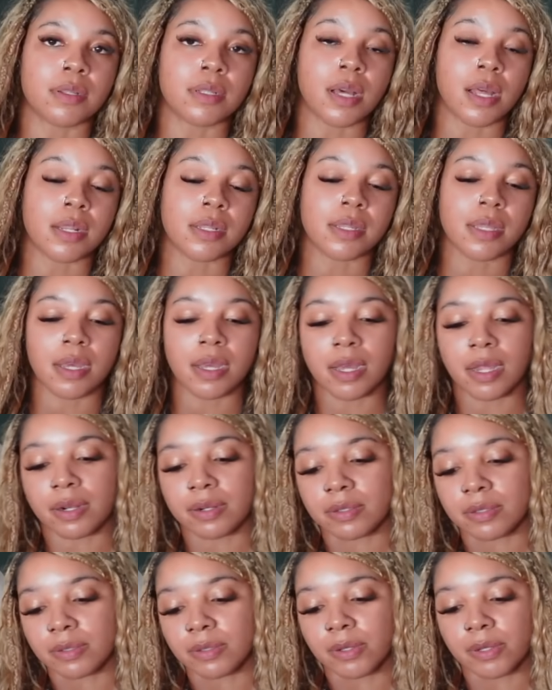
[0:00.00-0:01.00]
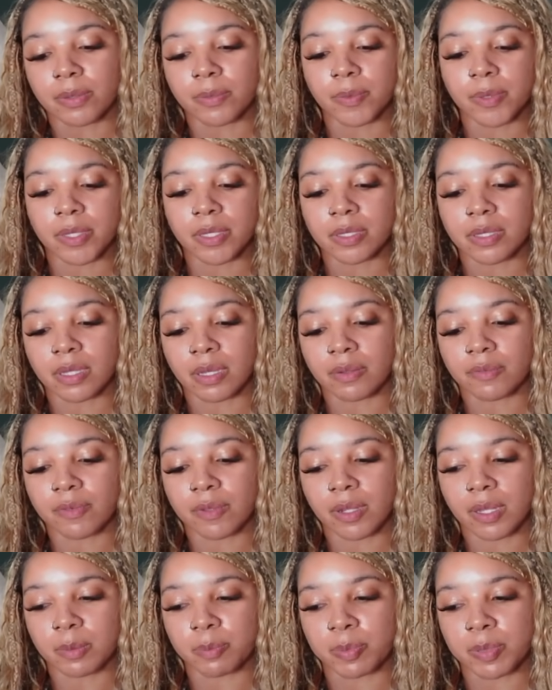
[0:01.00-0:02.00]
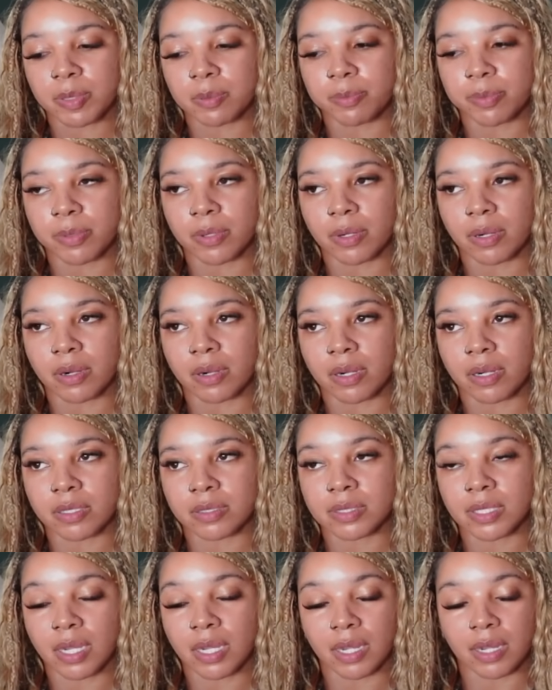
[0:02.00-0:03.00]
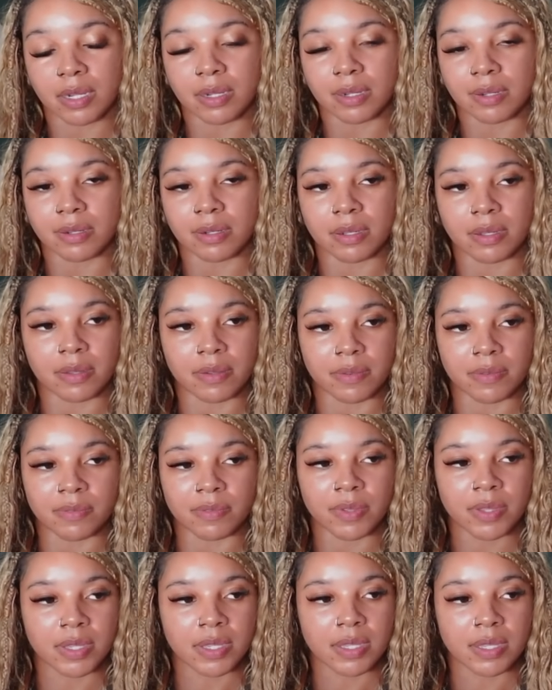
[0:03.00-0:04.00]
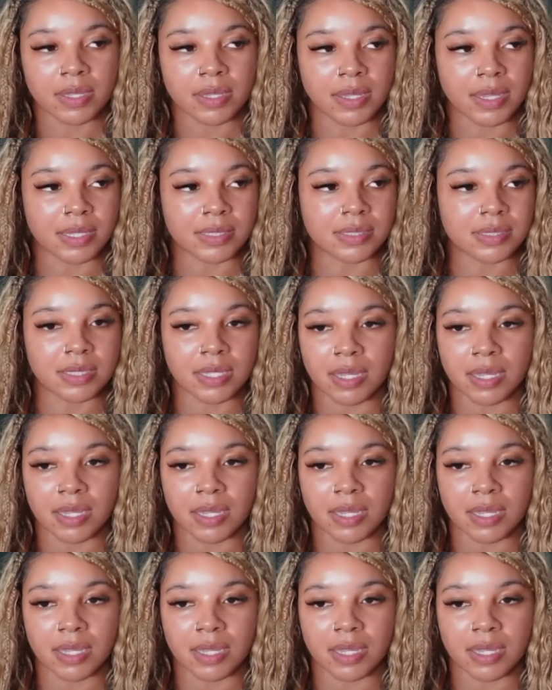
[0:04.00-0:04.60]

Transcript: know. A lot of that I don't agree with. I feel like people are tired of that